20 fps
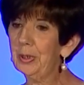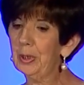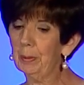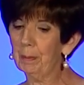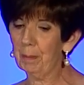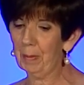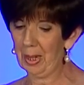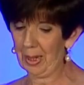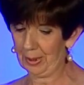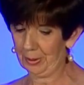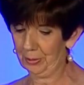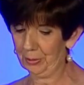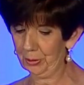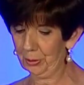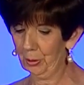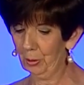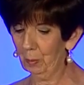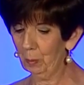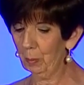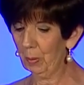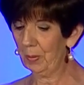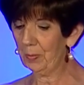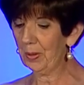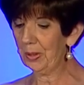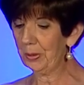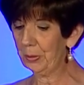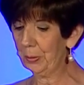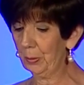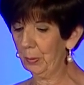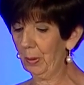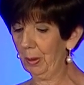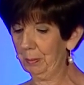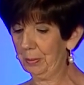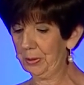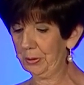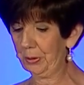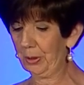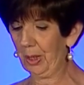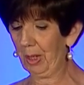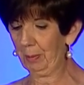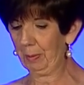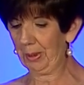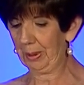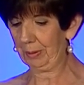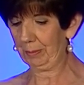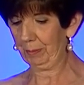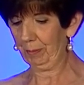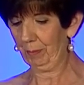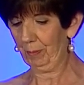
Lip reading: lament when they knew I was coming.